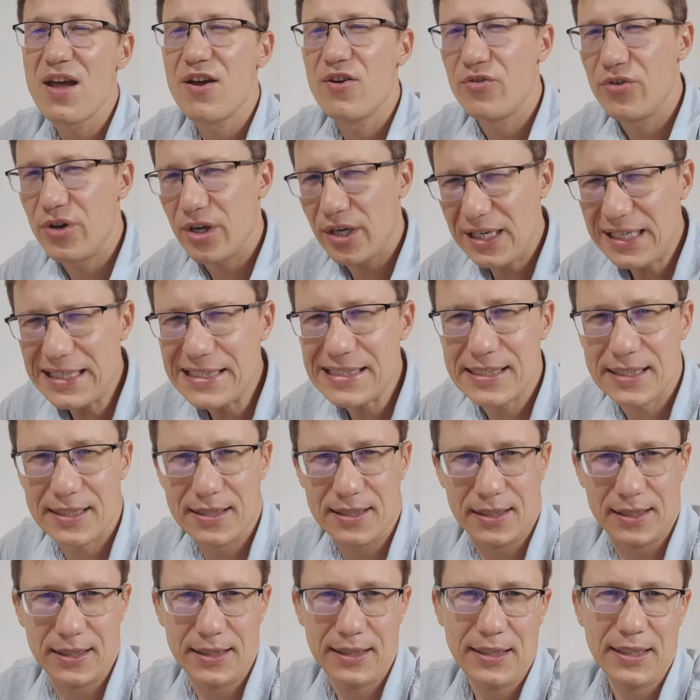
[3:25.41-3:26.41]

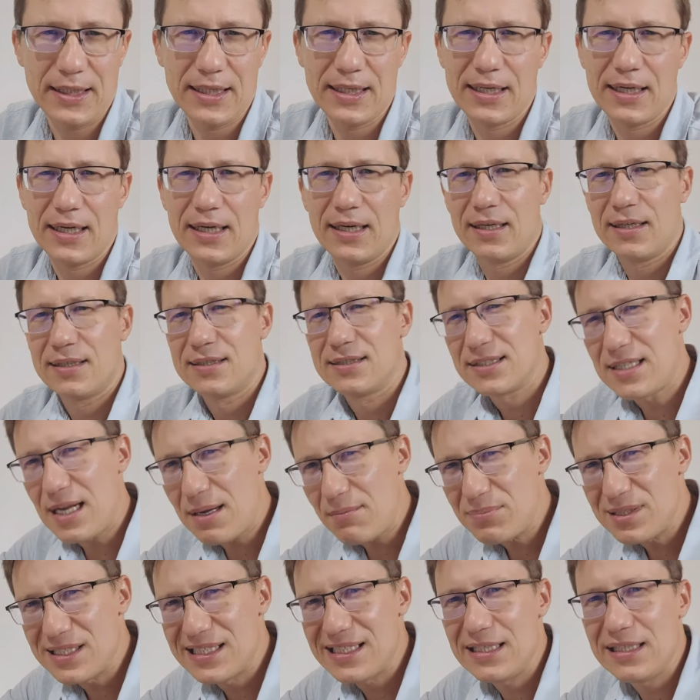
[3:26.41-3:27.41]
Realistically,
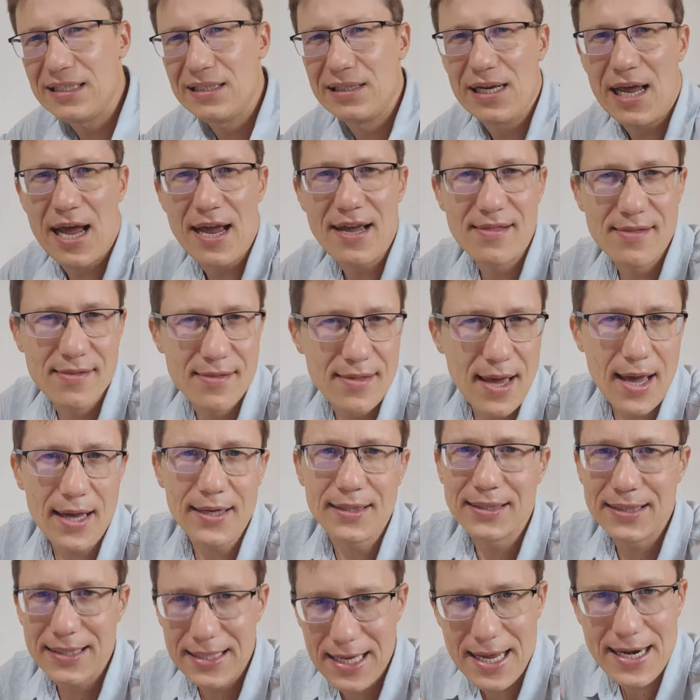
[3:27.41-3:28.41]
something like
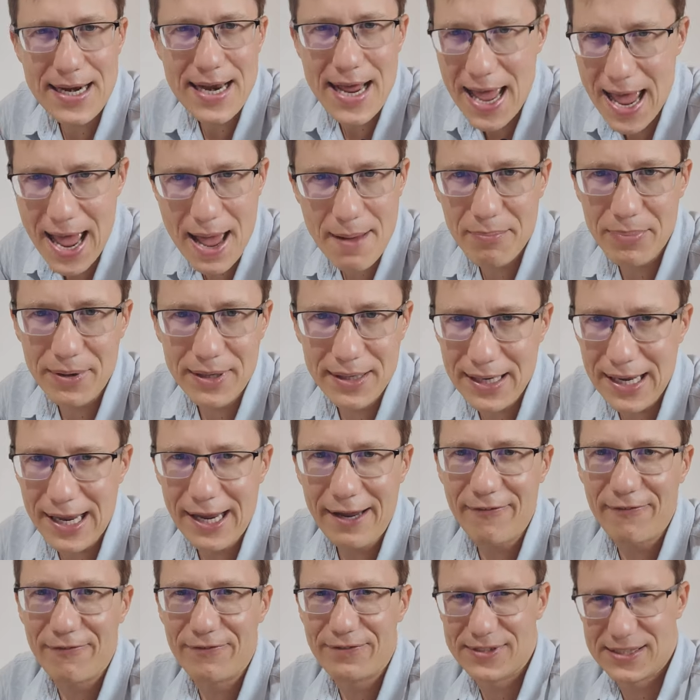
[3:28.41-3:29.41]
that can happen
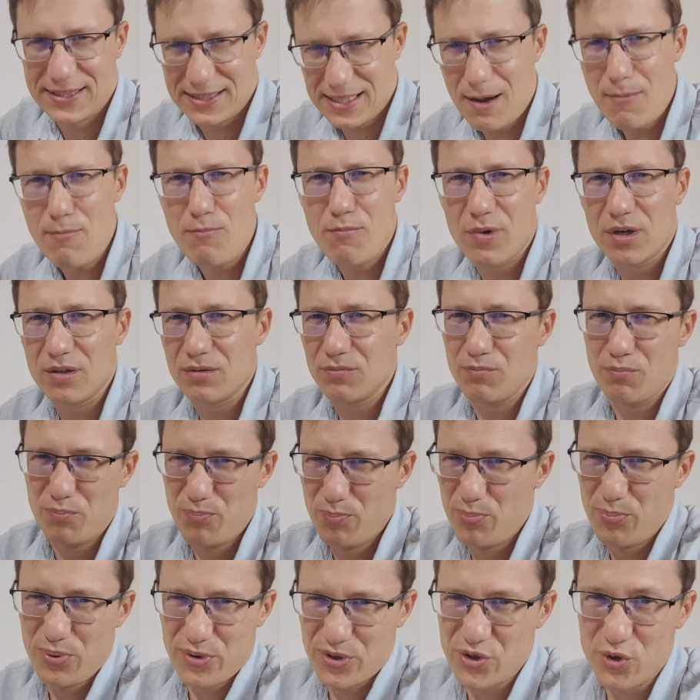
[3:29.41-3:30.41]
if someone,
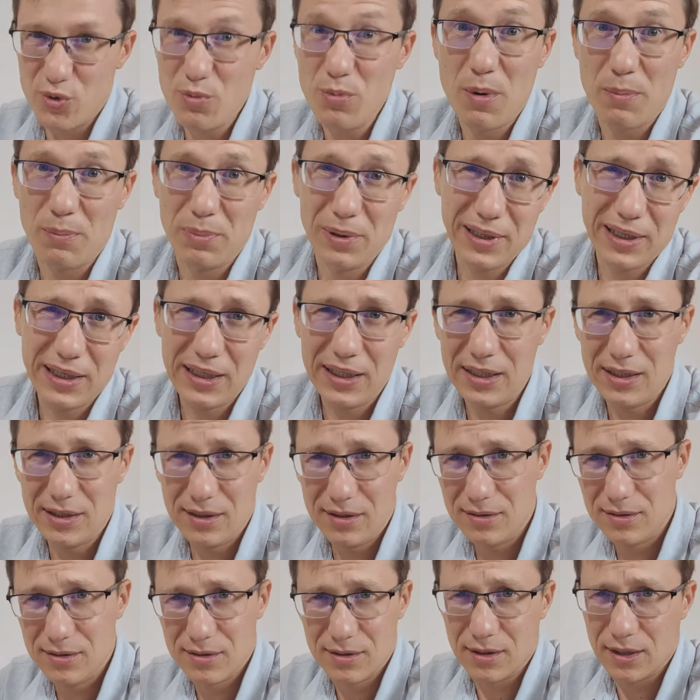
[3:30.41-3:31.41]

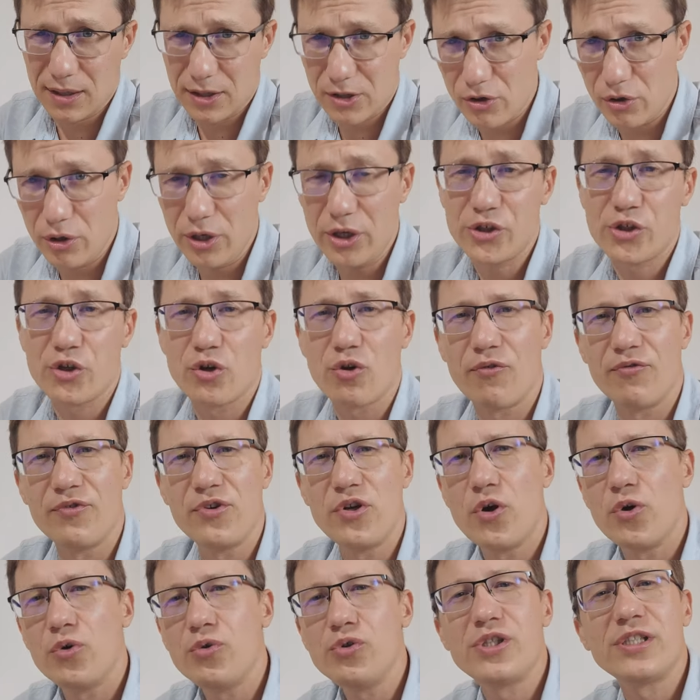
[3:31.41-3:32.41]
presumably uh, a coalition of
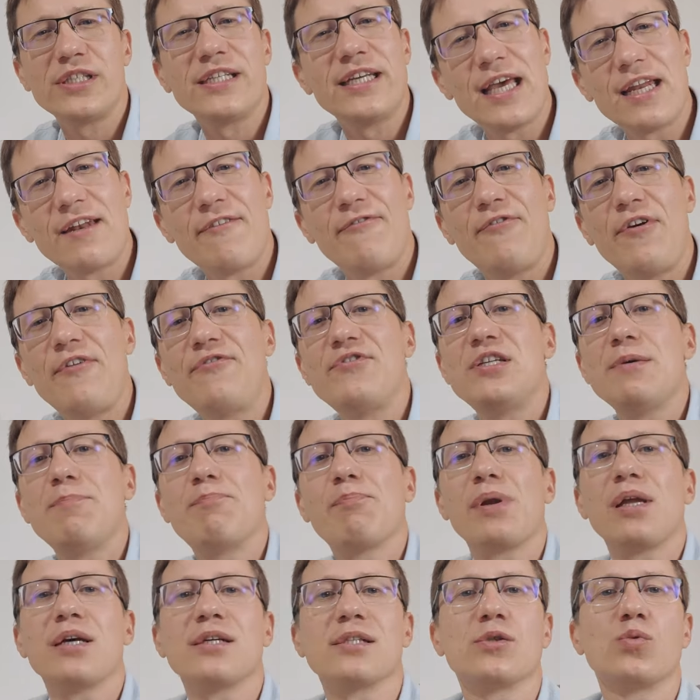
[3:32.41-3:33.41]
nodes, get 50
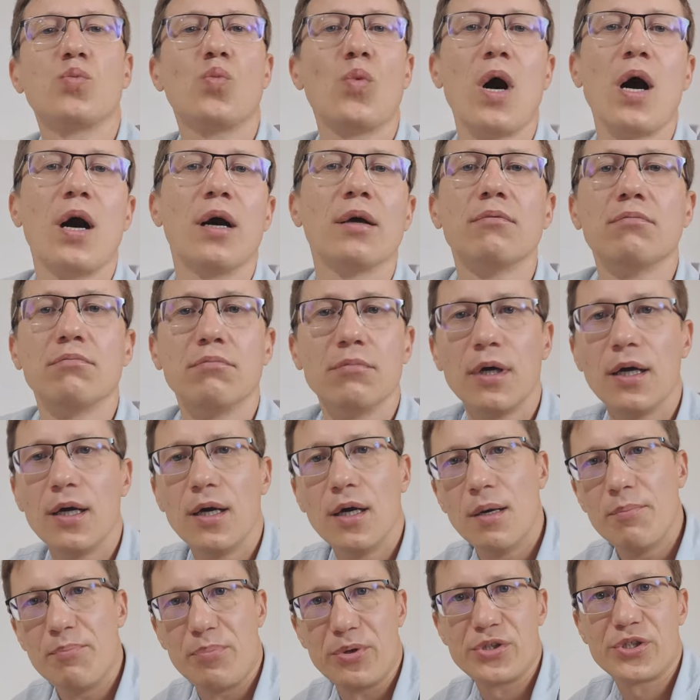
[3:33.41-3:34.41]
plus
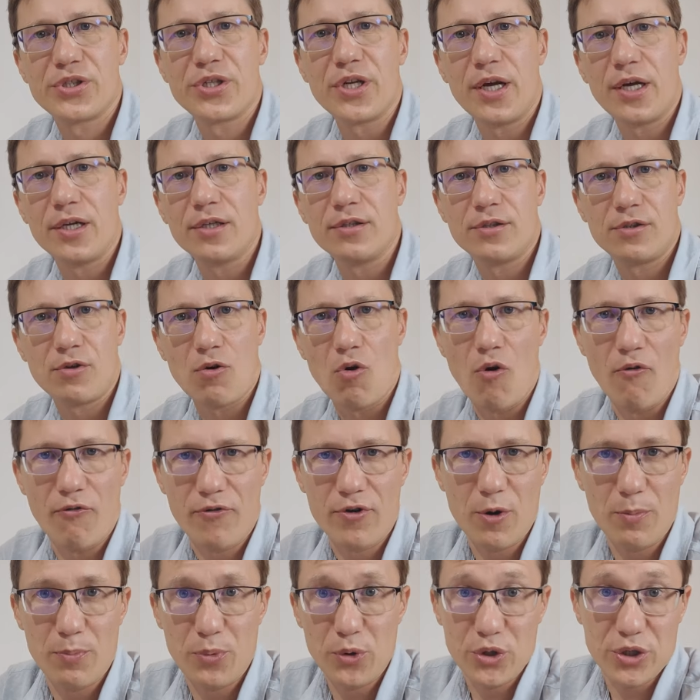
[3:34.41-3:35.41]
1% of
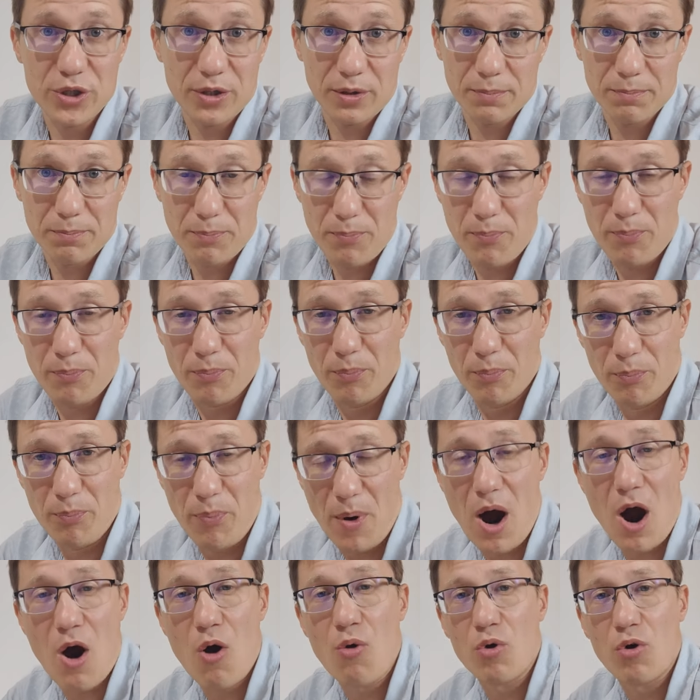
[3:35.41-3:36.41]
computing
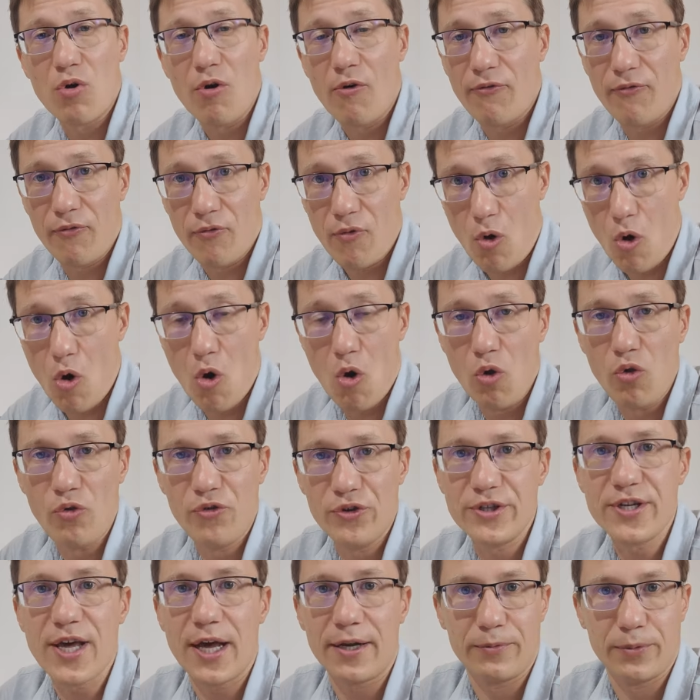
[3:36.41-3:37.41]
power of all
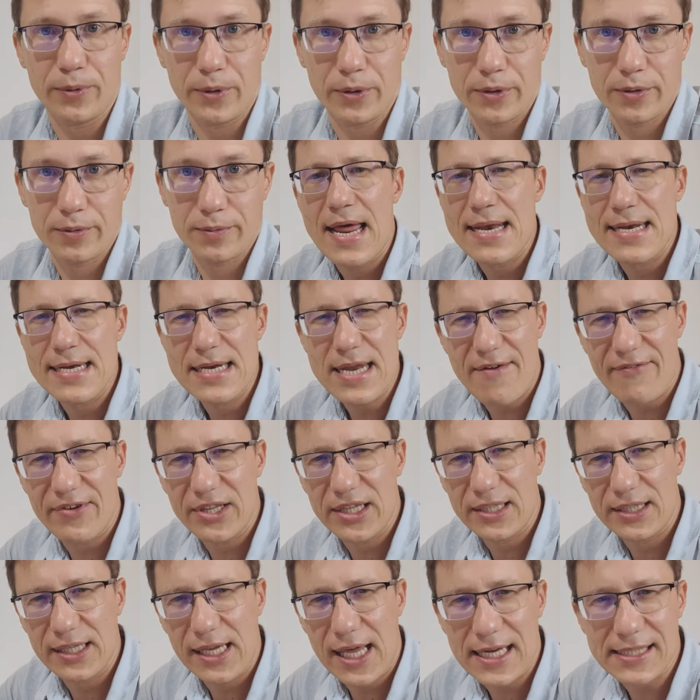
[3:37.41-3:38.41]
the network.
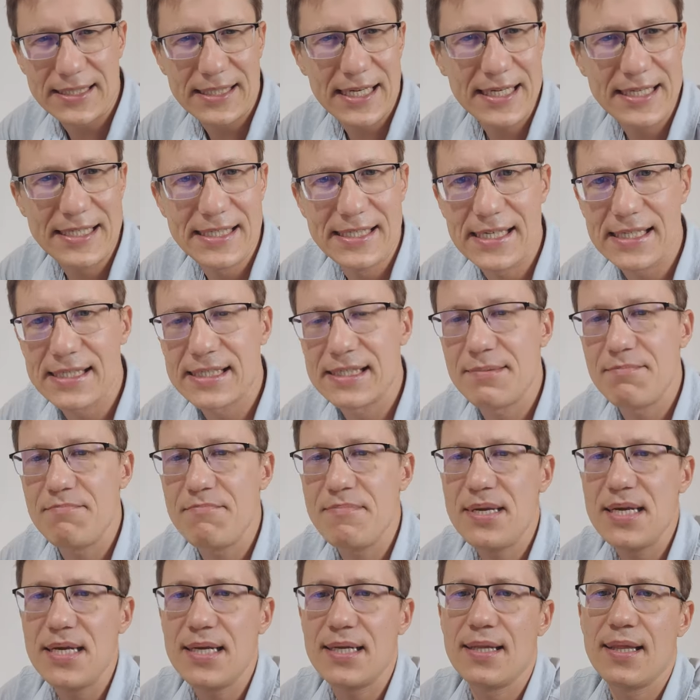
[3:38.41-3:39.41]
Nevertheless, it doesn't
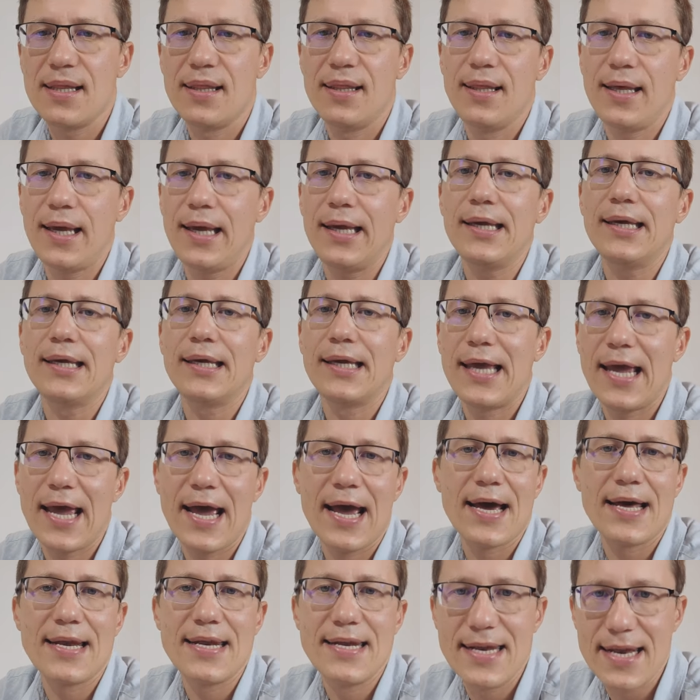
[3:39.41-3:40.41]
mean they
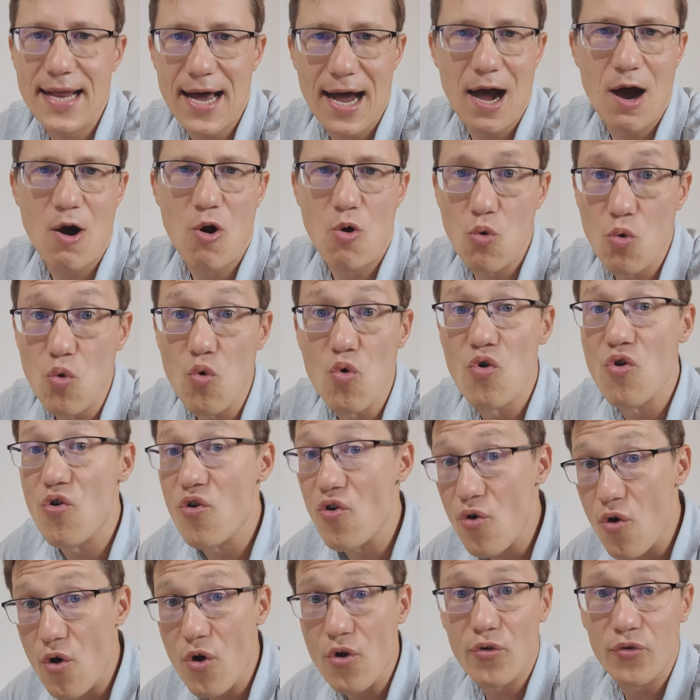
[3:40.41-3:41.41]
can now
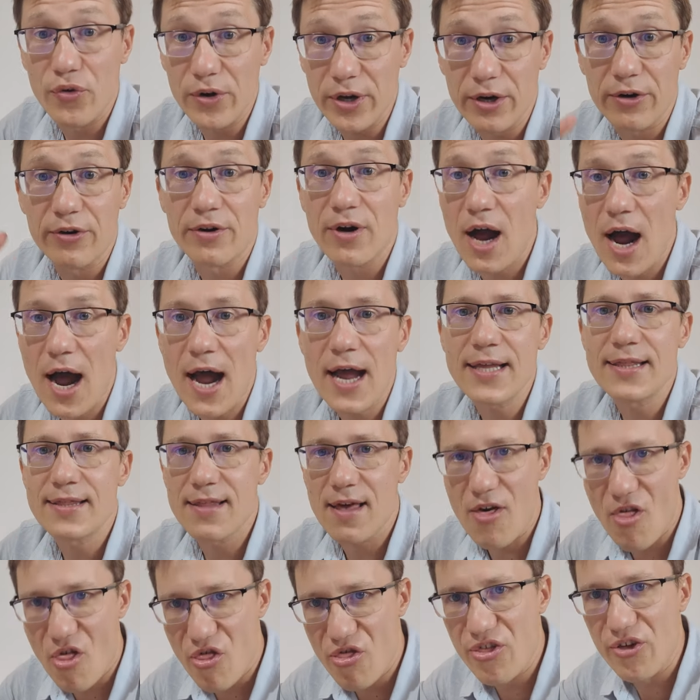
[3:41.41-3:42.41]
rewrite
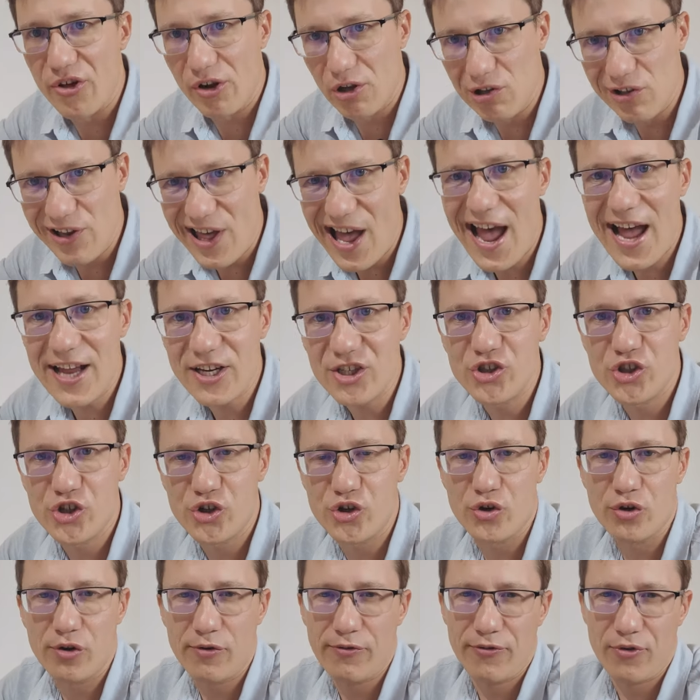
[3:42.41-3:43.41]
the
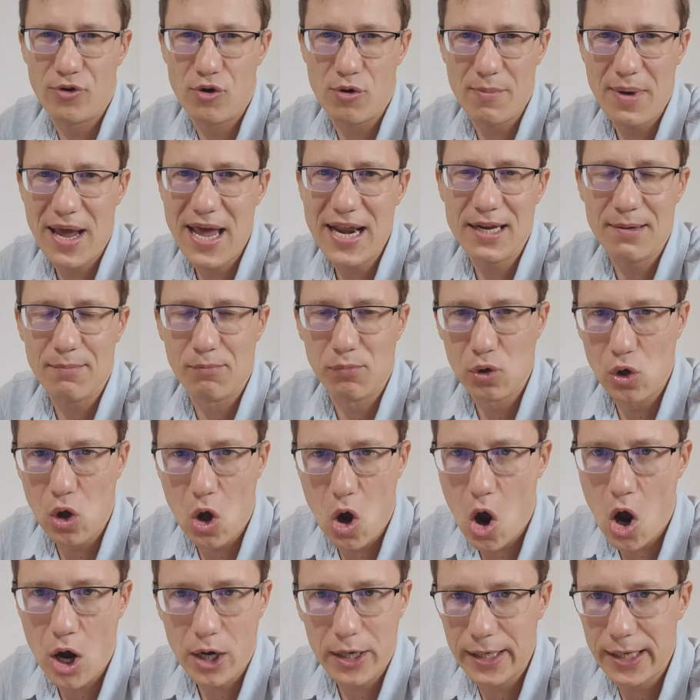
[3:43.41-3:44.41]
ledger from any
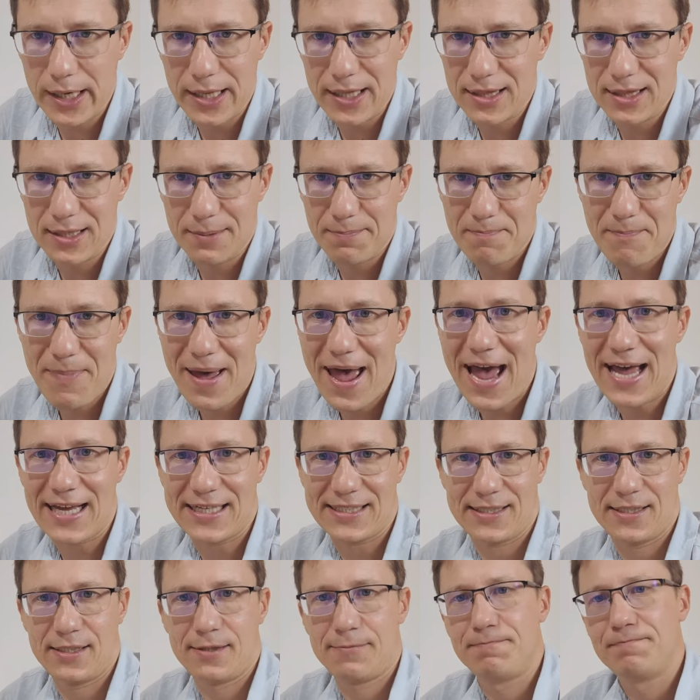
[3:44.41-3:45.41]
block in the
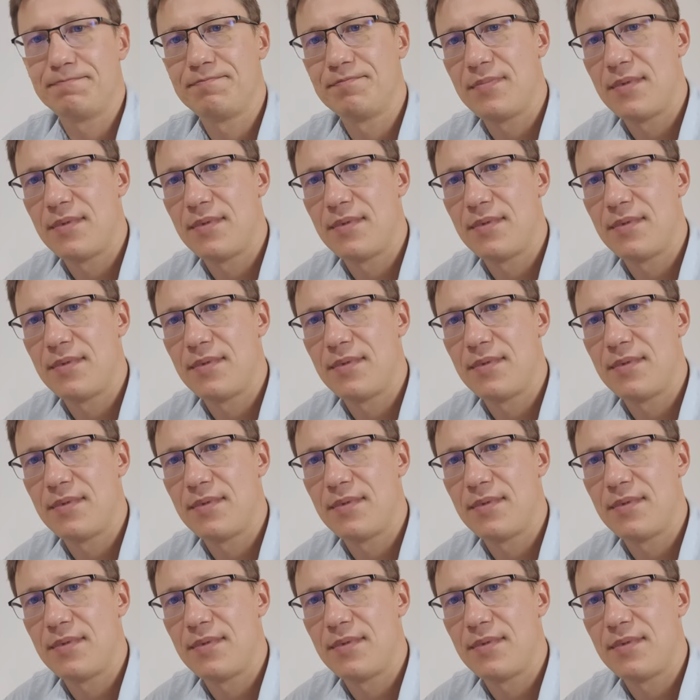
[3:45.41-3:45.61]
past,